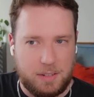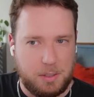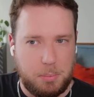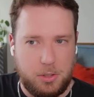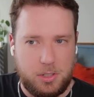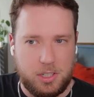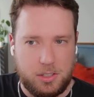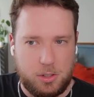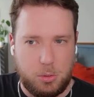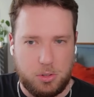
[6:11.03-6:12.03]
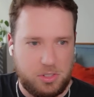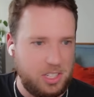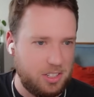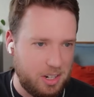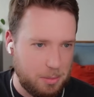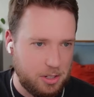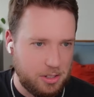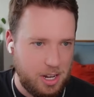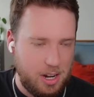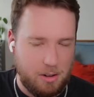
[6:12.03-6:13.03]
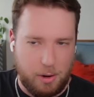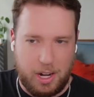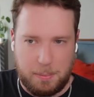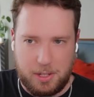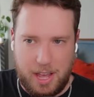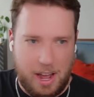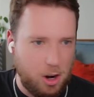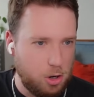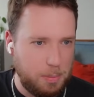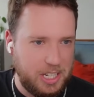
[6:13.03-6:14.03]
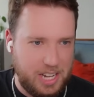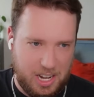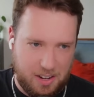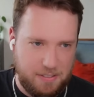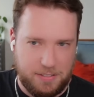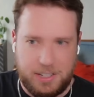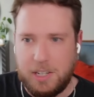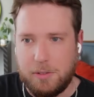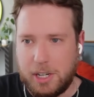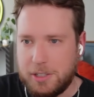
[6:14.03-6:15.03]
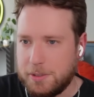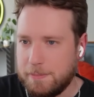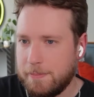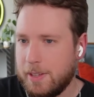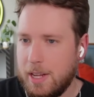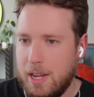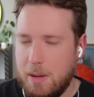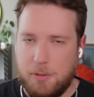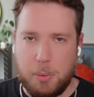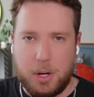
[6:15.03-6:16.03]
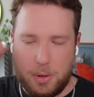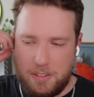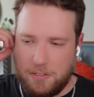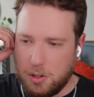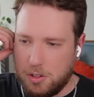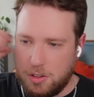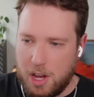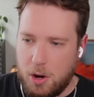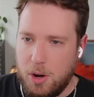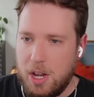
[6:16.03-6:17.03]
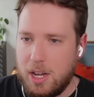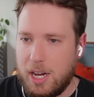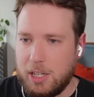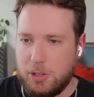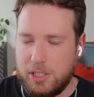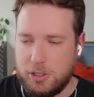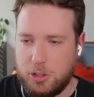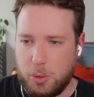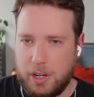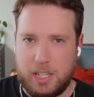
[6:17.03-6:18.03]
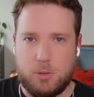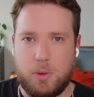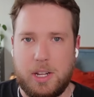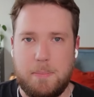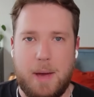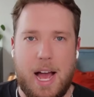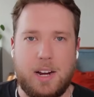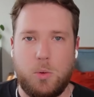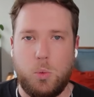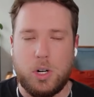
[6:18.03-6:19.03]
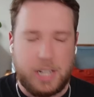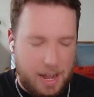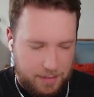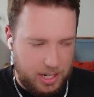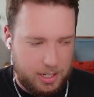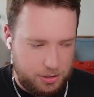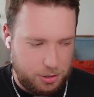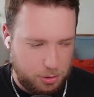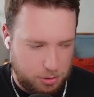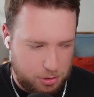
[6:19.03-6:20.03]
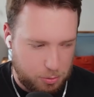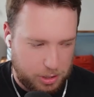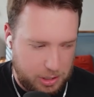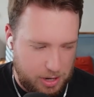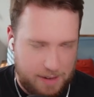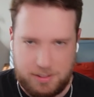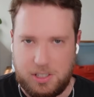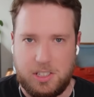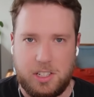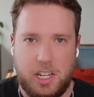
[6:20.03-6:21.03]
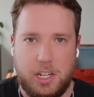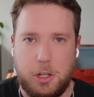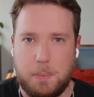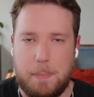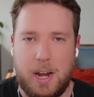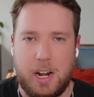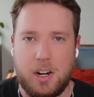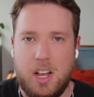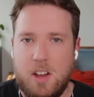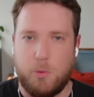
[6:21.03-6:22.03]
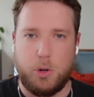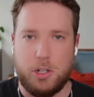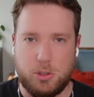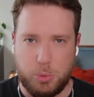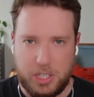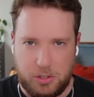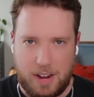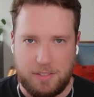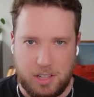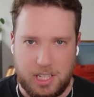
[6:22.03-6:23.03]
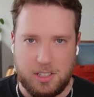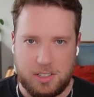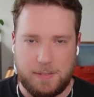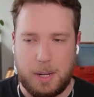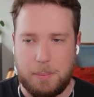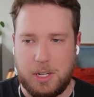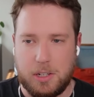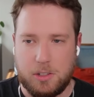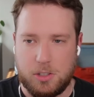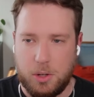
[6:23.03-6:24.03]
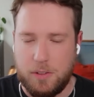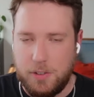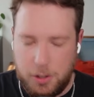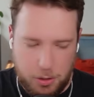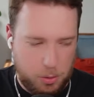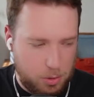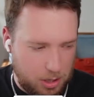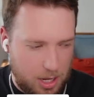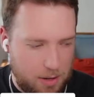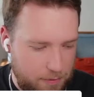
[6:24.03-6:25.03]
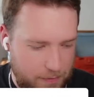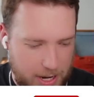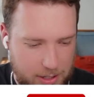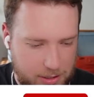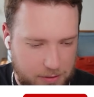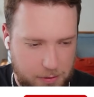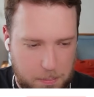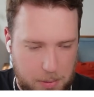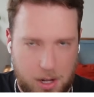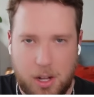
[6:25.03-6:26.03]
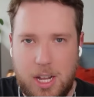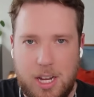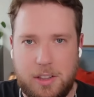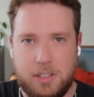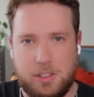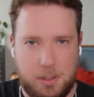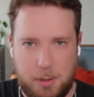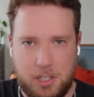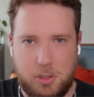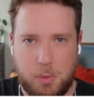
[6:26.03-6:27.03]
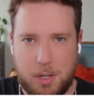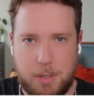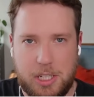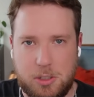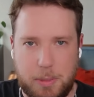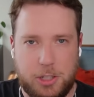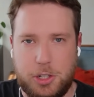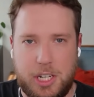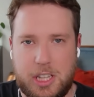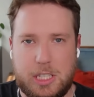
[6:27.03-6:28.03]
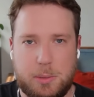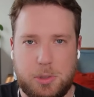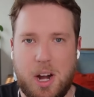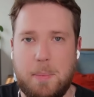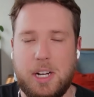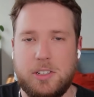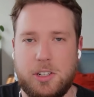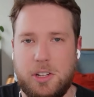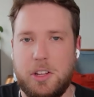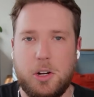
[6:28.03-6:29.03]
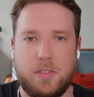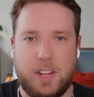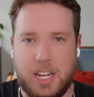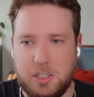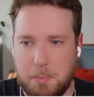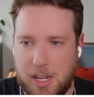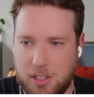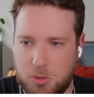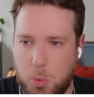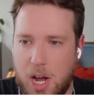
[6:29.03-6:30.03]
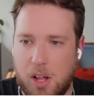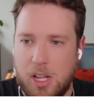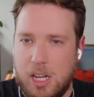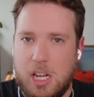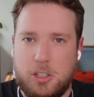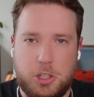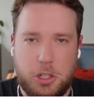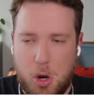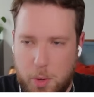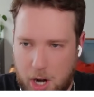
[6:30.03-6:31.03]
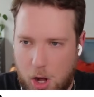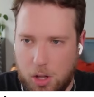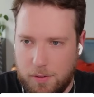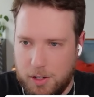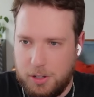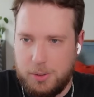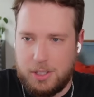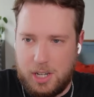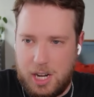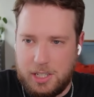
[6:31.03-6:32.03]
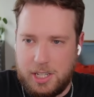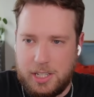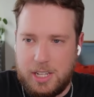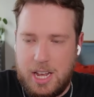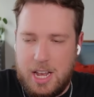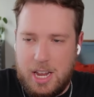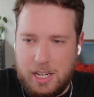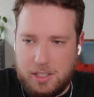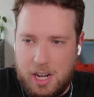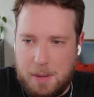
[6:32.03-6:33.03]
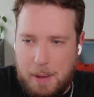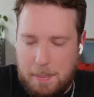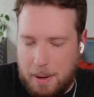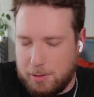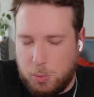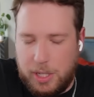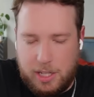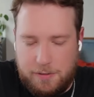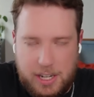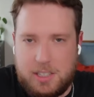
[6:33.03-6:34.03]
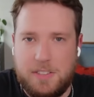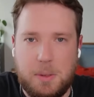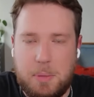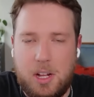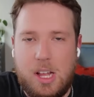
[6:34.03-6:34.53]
to boost his total season numbers right up to that RB10 to 15 range. Before we go any further, though, transition to our next running back. We're diving into redraft season, getting you prepared for your redraft leagues this upcoming year. So if you love fantasy football, this is the place you want to be. So make sure you hit that subscribe button, turn on the notification bell as well, so you know when all of our newest content is up. I promise we love fantasy football